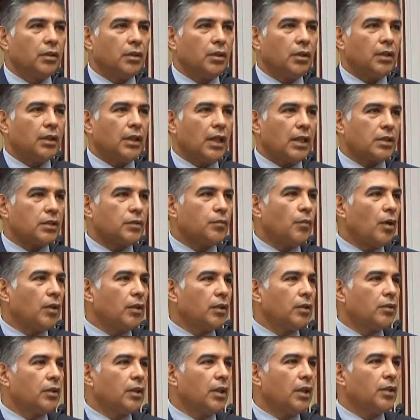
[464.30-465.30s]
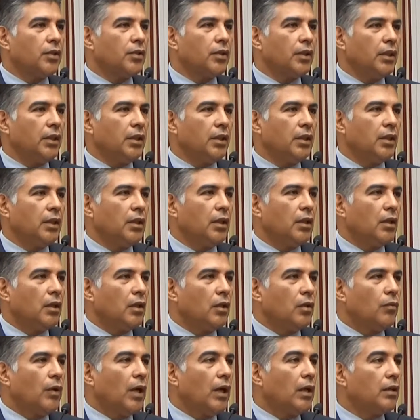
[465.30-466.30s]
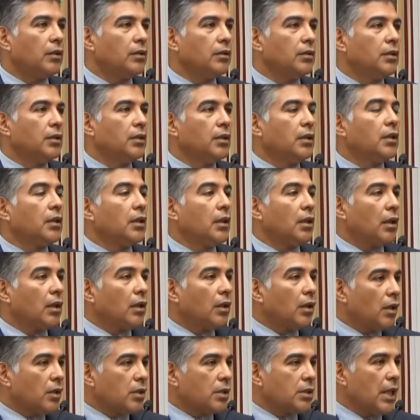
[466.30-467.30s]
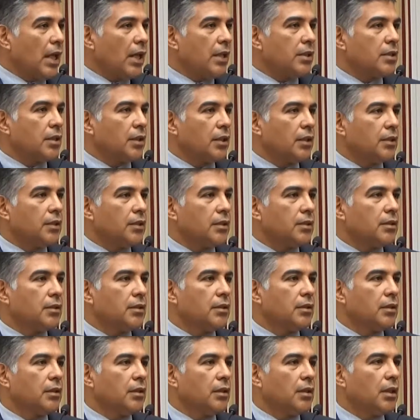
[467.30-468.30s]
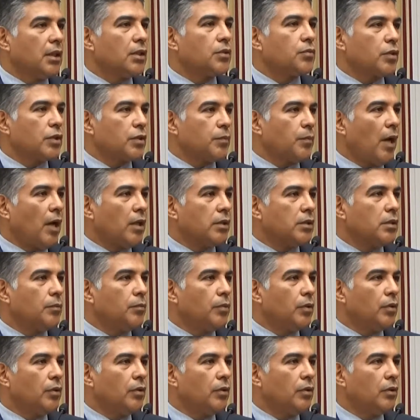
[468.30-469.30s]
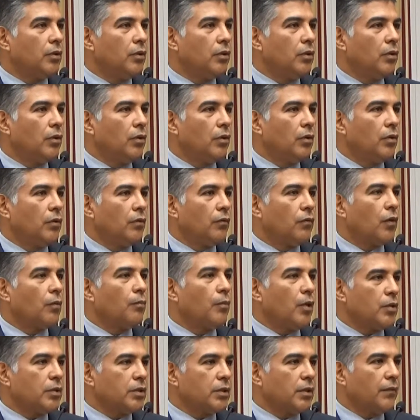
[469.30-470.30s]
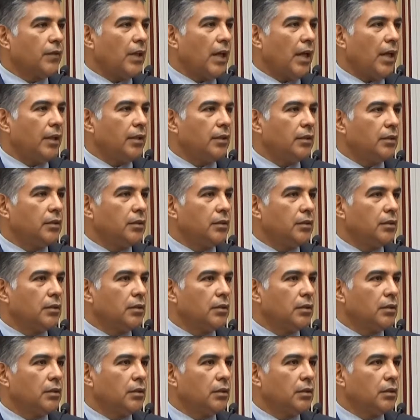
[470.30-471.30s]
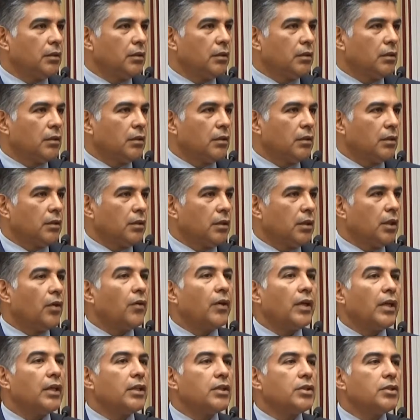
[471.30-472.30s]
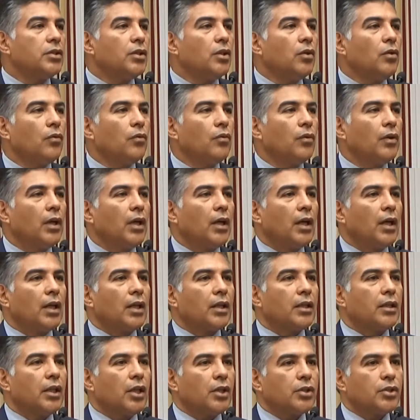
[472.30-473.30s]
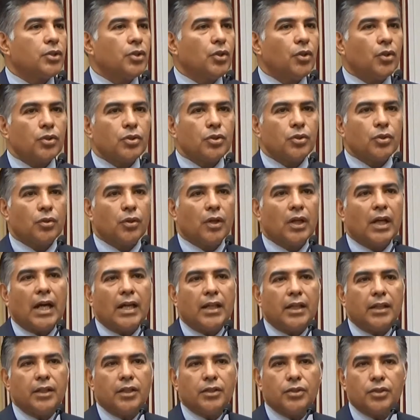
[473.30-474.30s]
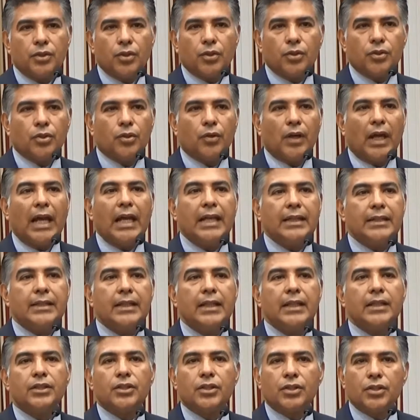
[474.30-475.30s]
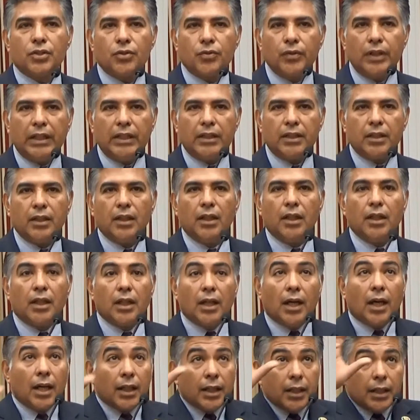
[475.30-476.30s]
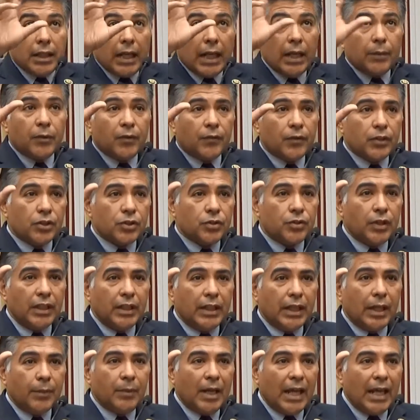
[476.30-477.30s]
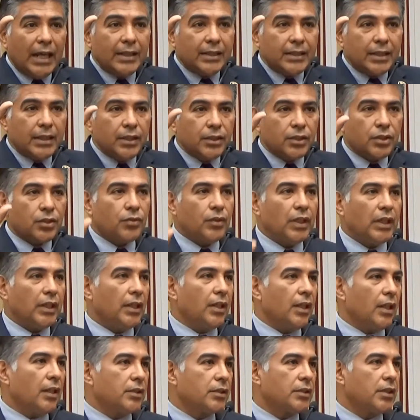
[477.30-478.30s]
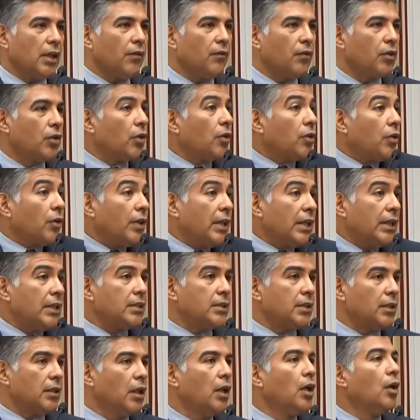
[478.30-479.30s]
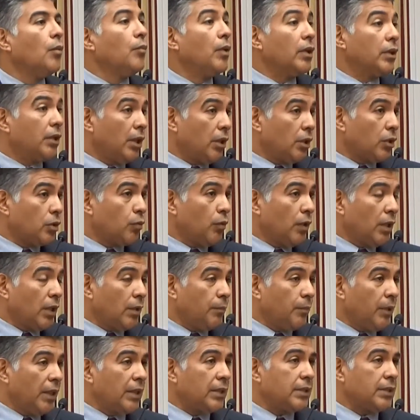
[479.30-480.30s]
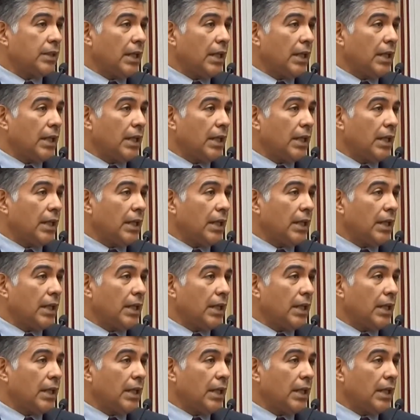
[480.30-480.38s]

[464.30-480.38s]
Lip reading: in that small little country. Well, Los Angeles is responsible for most of that. There is no 18, Calle 18, 18th Street, a name of a street named 18th Street in El Salvador. There isn't, but there's one of the biggest